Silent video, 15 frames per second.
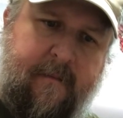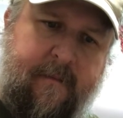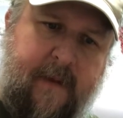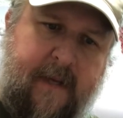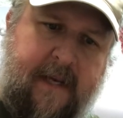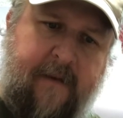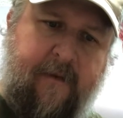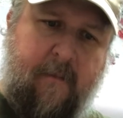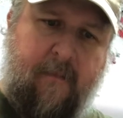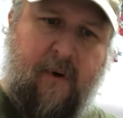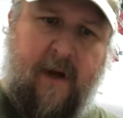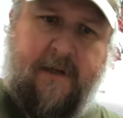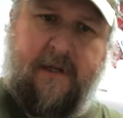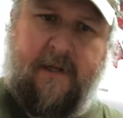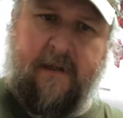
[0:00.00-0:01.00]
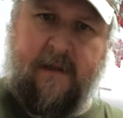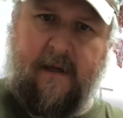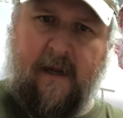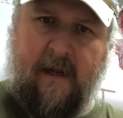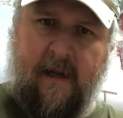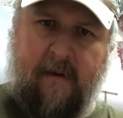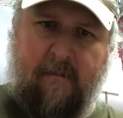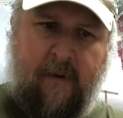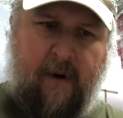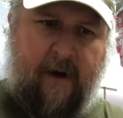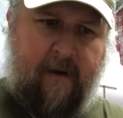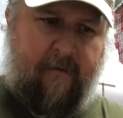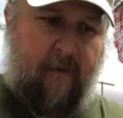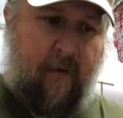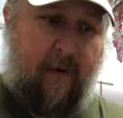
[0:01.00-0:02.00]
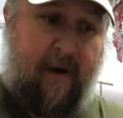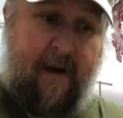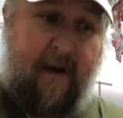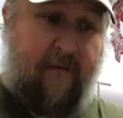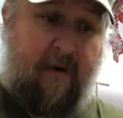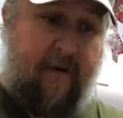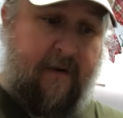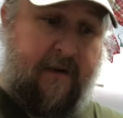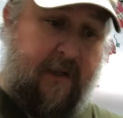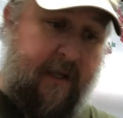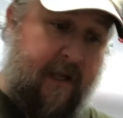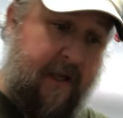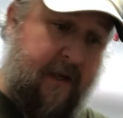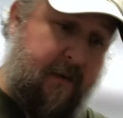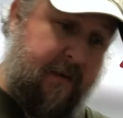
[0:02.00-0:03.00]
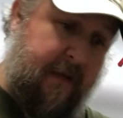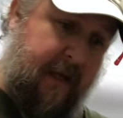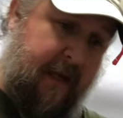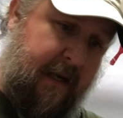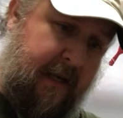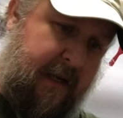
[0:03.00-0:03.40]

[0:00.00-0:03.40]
a different project that I had bought it for and never actually used it.